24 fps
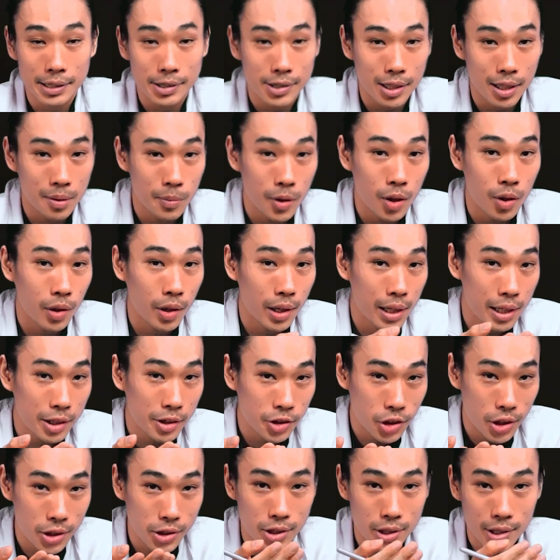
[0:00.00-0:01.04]
some
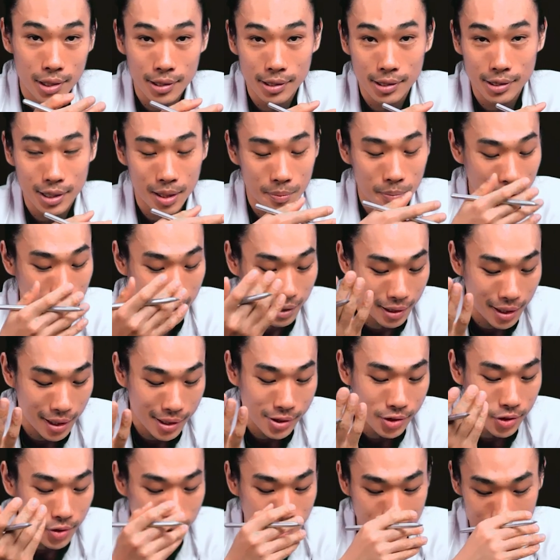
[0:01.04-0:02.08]
organization, some
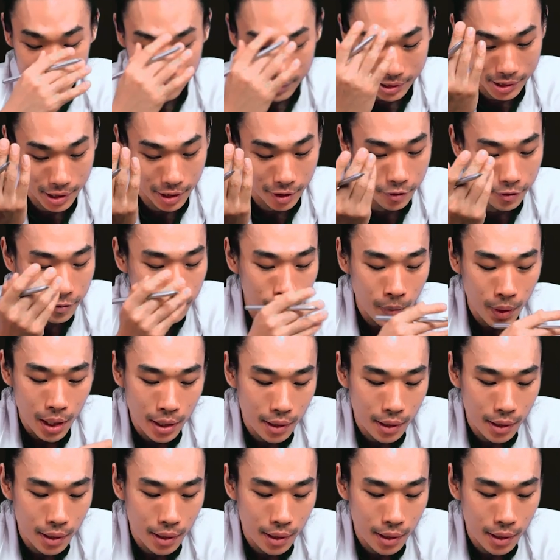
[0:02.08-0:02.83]
industry and stuff.